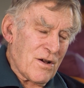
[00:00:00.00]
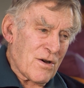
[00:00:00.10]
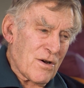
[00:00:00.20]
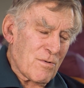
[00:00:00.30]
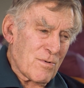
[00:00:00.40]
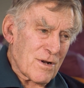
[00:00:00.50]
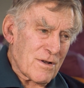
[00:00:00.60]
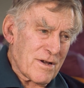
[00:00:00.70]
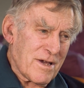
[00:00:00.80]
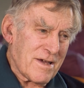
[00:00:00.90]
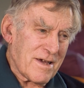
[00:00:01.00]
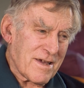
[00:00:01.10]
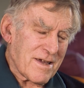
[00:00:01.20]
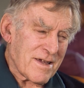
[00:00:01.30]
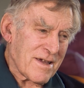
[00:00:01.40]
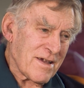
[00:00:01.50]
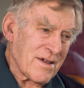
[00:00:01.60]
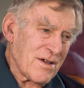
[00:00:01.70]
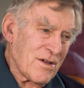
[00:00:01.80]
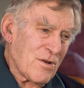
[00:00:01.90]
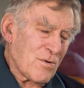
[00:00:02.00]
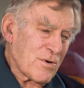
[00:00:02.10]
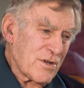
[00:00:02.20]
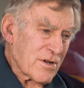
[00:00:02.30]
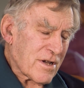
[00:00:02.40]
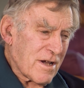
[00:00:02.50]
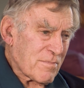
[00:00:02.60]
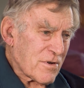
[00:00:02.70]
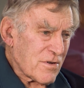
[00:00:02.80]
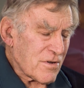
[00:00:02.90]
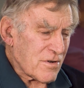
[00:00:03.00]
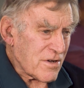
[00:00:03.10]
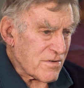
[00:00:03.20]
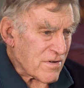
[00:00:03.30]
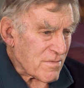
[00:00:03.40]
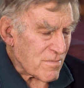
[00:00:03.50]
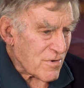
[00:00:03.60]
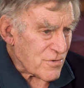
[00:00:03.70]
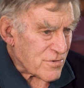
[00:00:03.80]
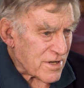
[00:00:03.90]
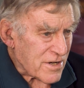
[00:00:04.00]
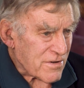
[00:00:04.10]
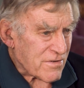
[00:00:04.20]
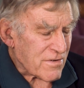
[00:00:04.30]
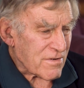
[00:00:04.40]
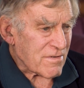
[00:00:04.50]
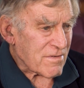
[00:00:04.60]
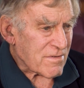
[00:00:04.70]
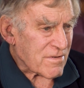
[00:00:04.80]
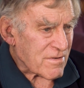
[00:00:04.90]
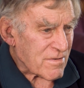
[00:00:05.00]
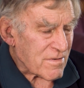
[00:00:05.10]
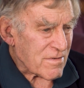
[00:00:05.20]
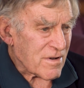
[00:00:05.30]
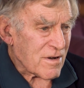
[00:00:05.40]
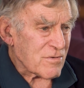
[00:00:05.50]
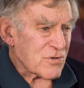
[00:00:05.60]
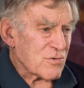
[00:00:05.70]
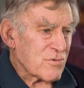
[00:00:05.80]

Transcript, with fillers: Oh, well, I, when you're captain you need some lieutenants, and I was